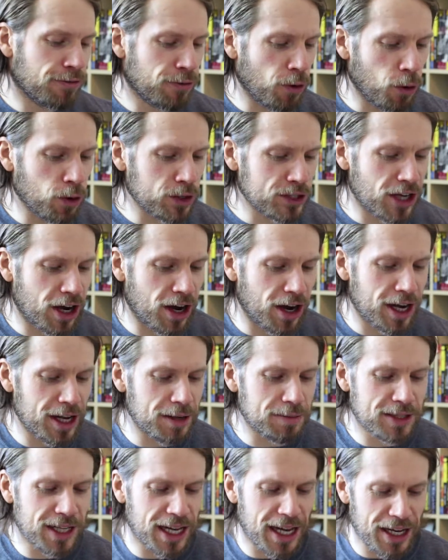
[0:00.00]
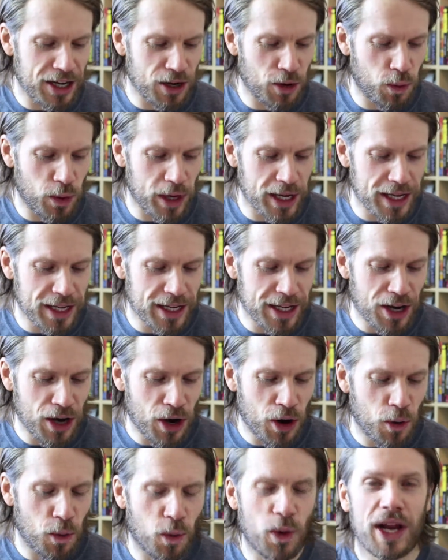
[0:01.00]
4 times in a week.
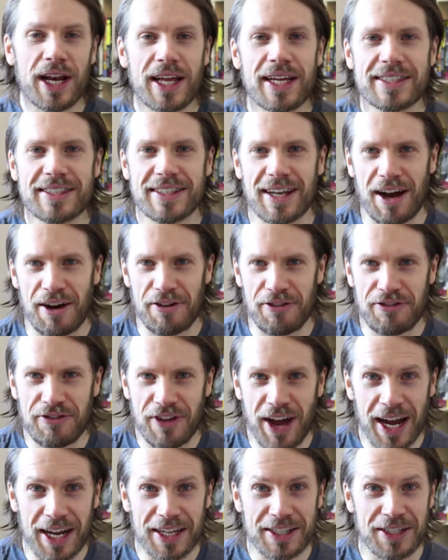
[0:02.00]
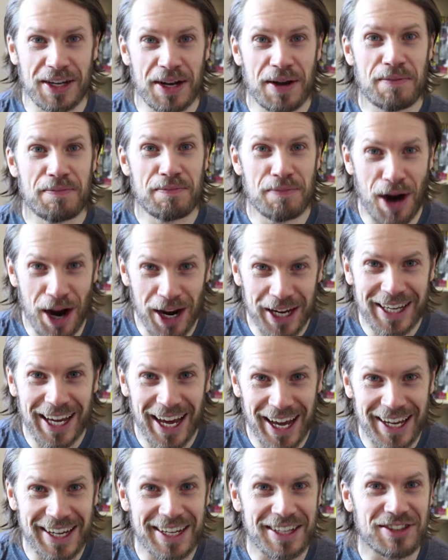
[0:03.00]
Will it affect my
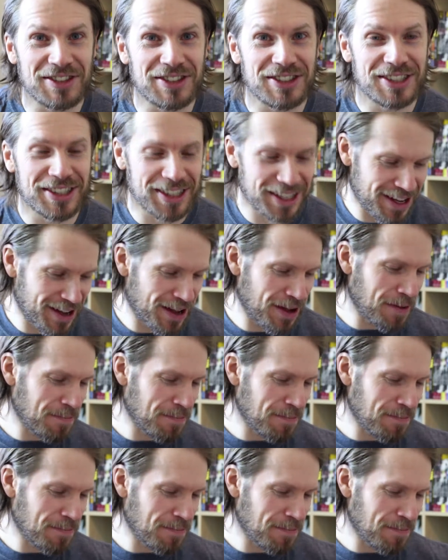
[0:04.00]
gains?